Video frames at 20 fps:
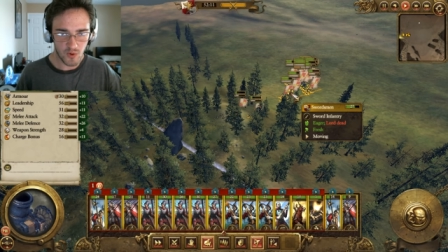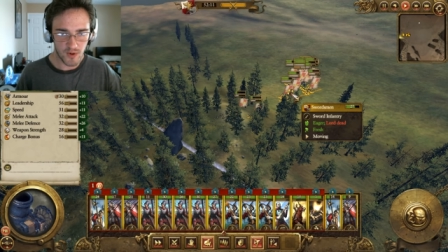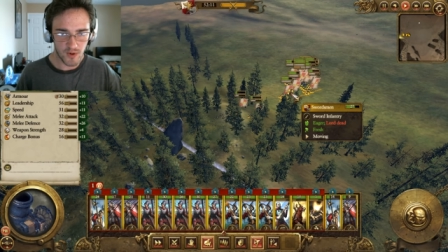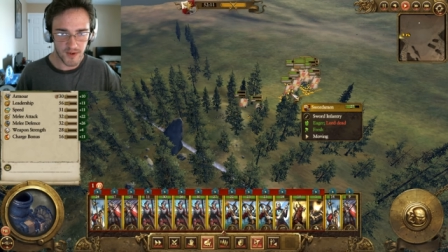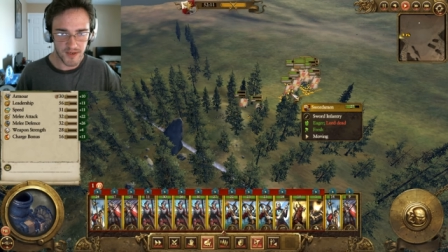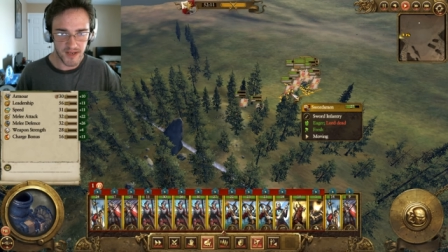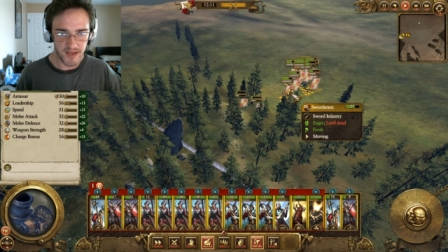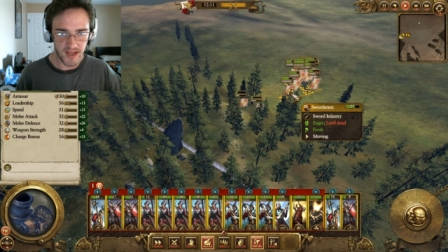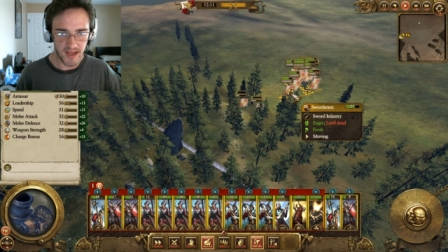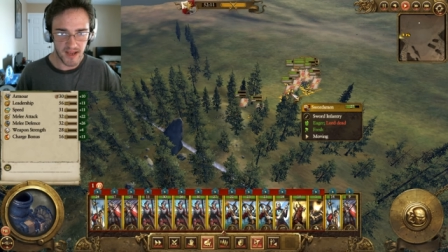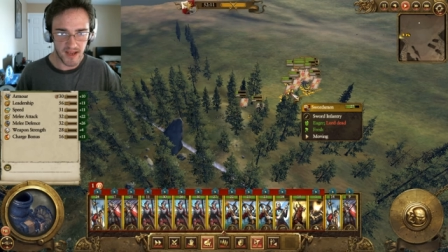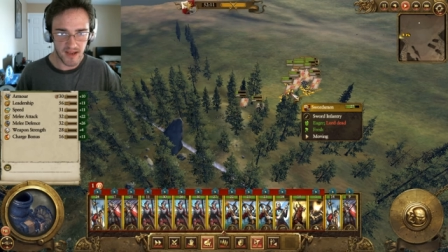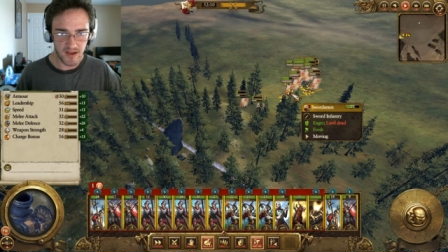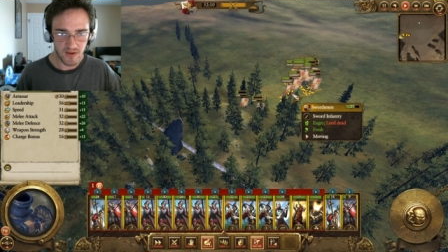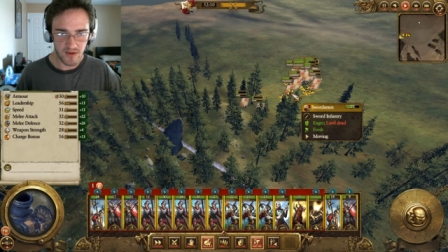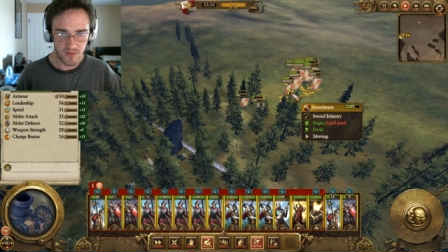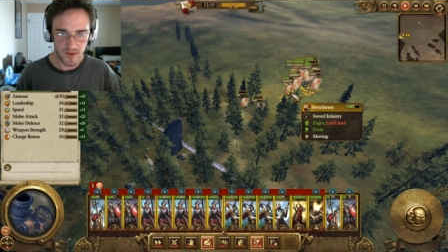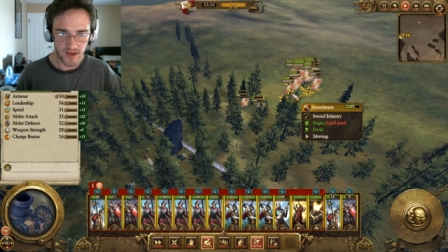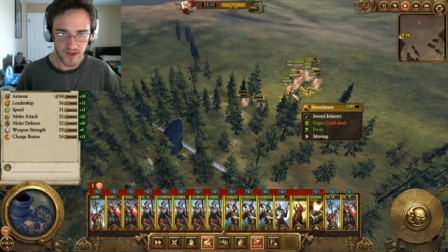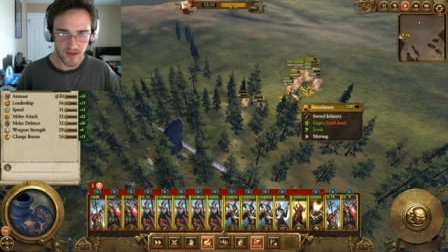Lord dead.
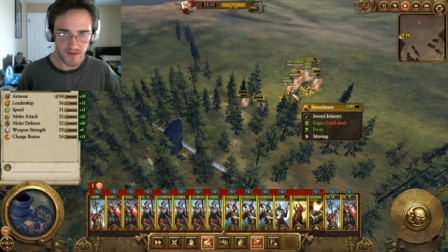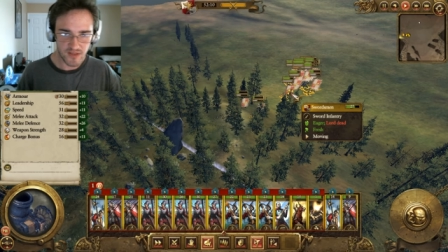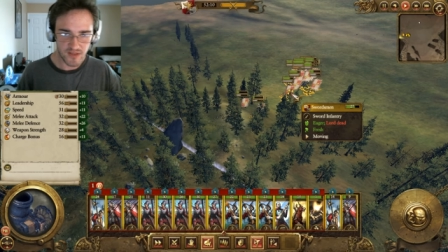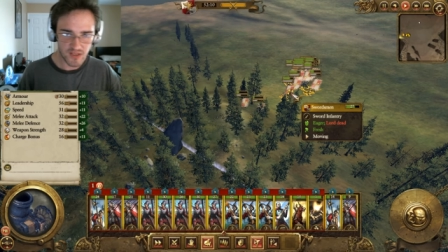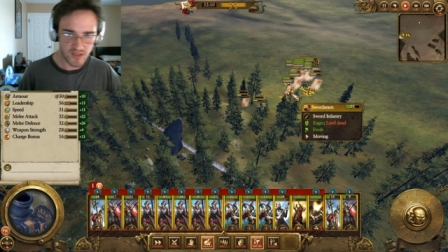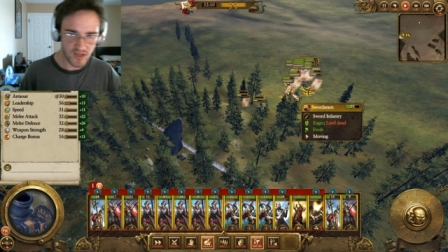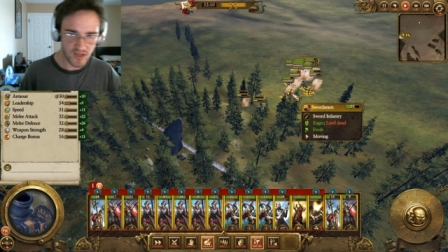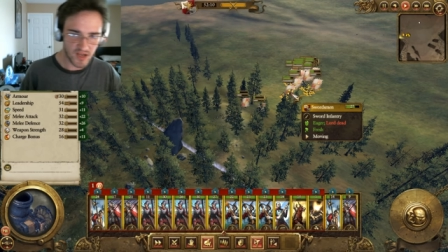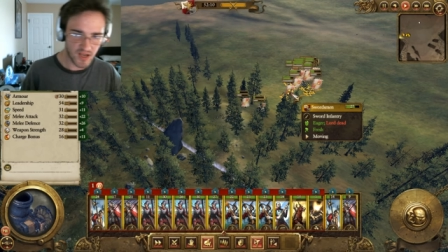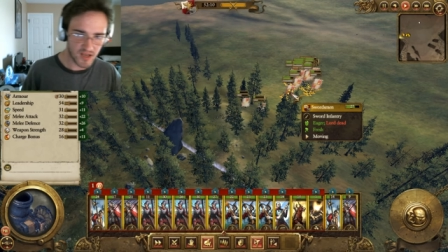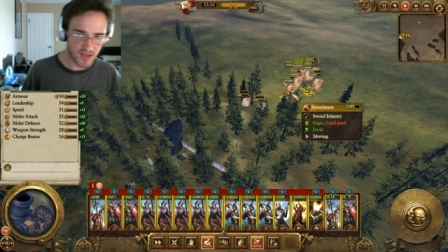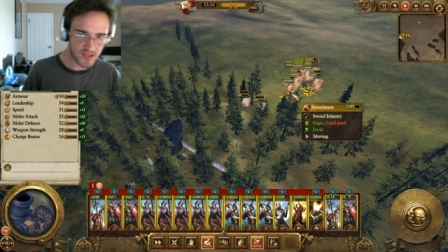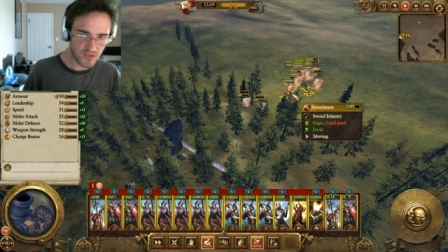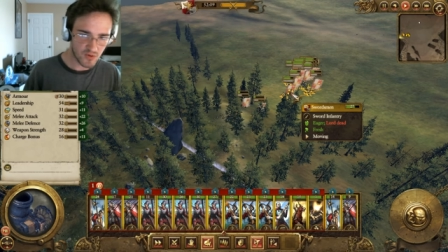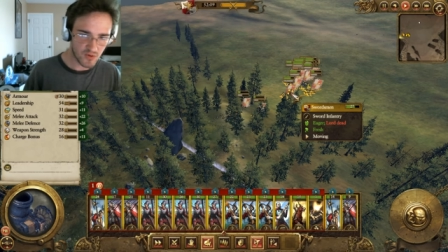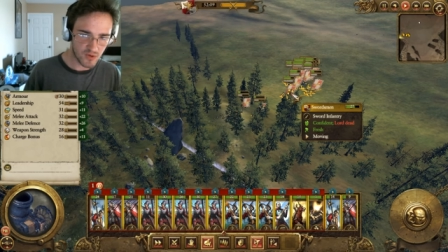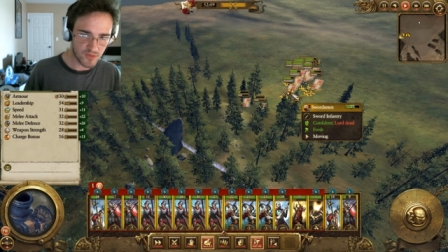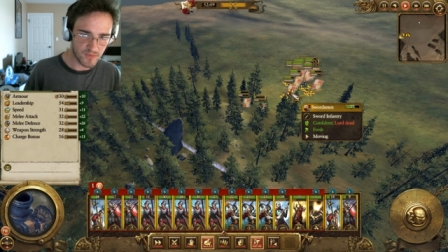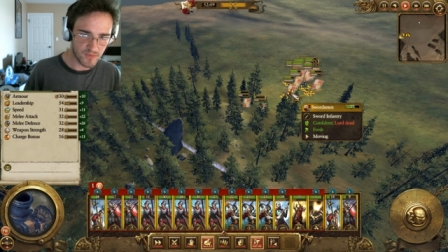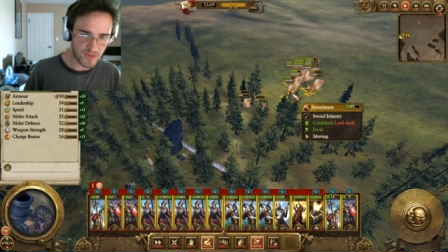Wait, uh,
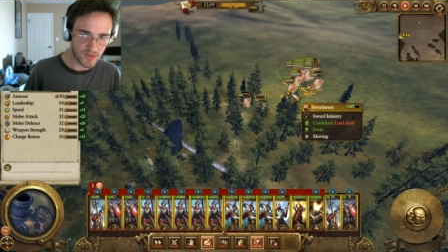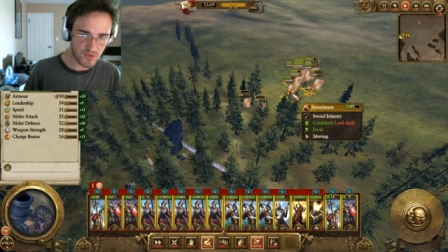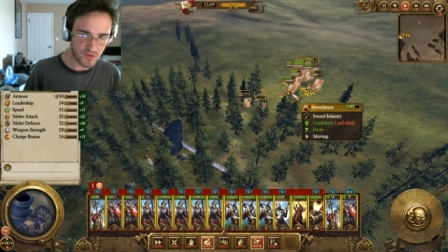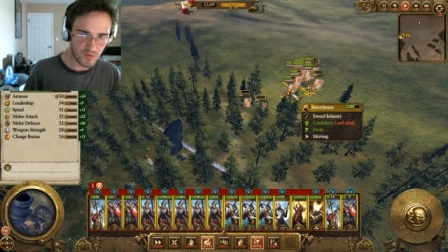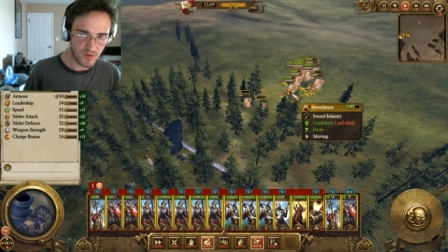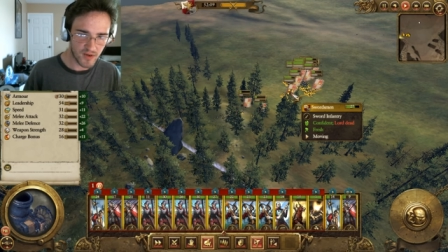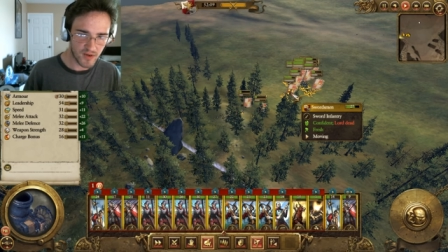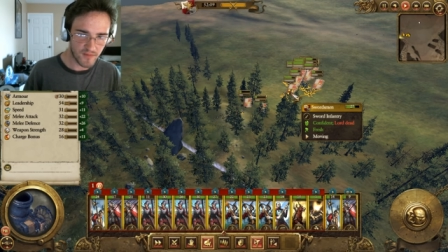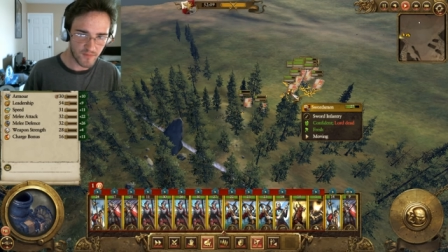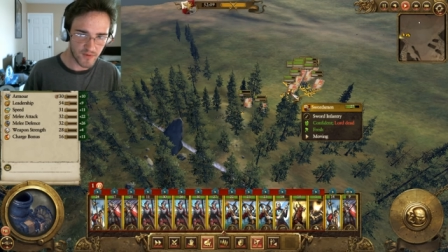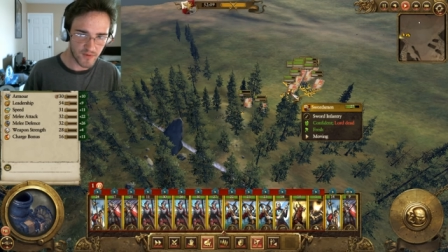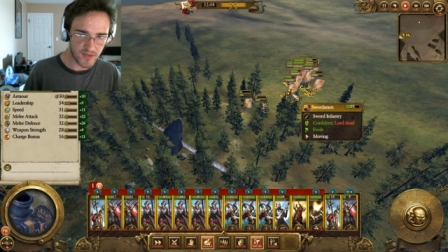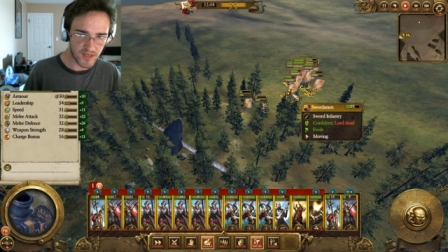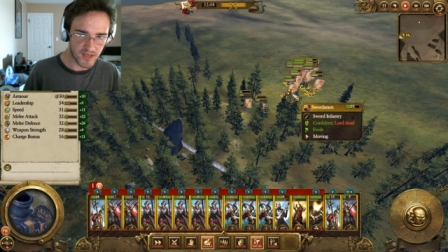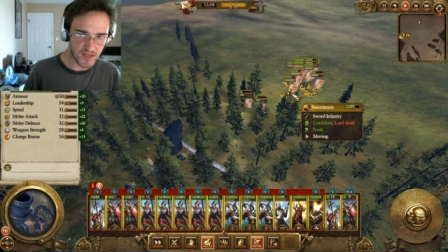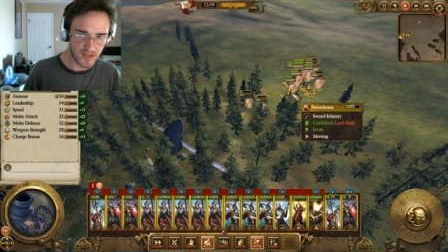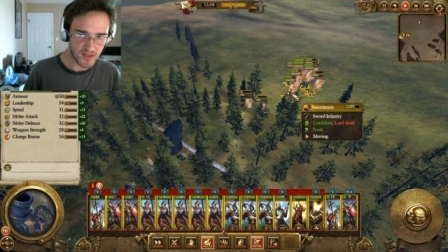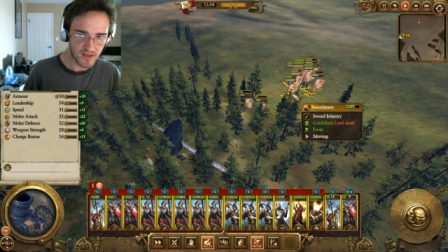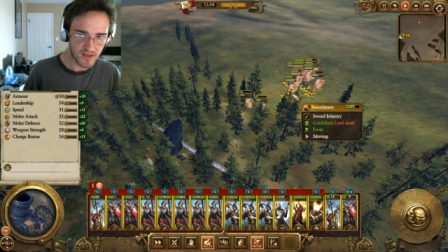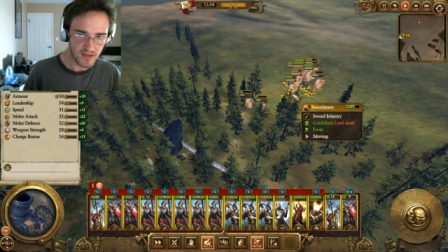swordsman, sword
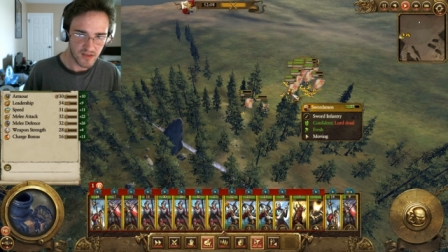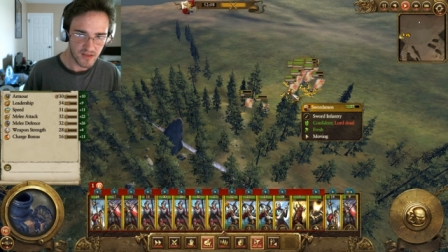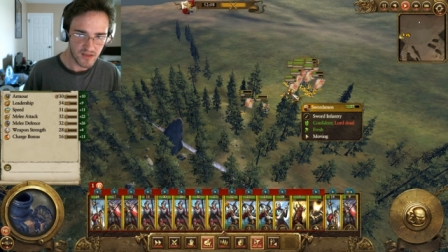infantry.